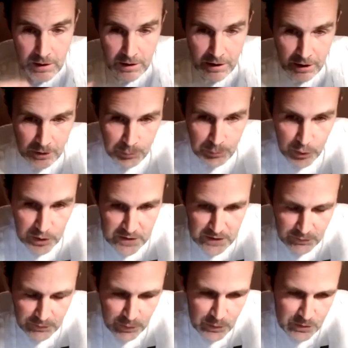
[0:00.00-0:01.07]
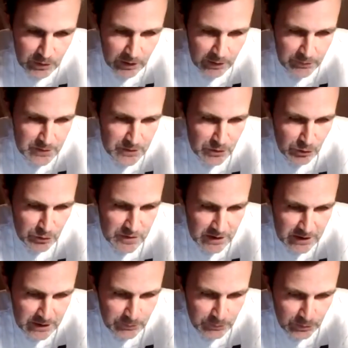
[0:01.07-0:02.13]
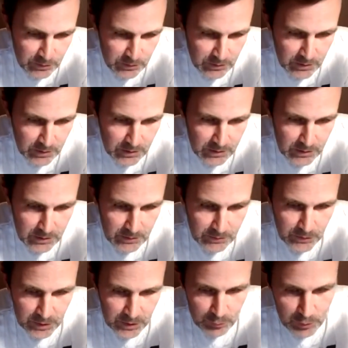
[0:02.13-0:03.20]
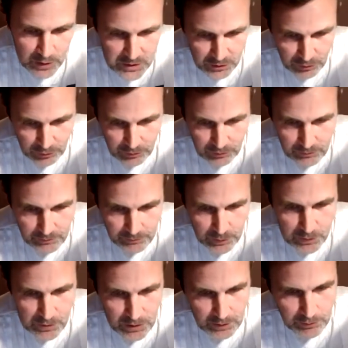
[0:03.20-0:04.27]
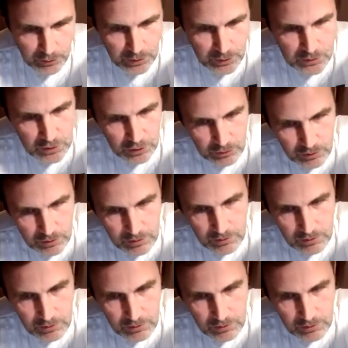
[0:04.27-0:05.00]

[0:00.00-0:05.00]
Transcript: And a printed photograph is not even the original photograph that you took.